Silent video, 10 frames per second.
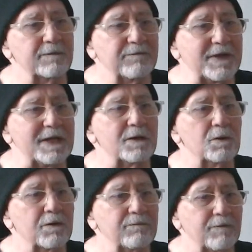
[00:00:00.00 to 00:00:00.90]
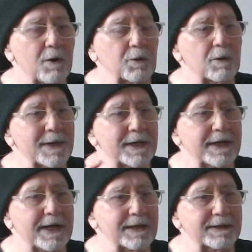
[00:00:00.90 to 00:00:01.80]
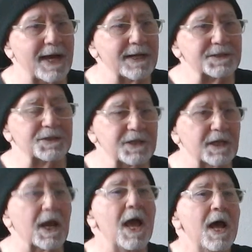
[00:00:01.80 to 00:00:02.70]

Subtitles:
feel the fulcrum and get that stick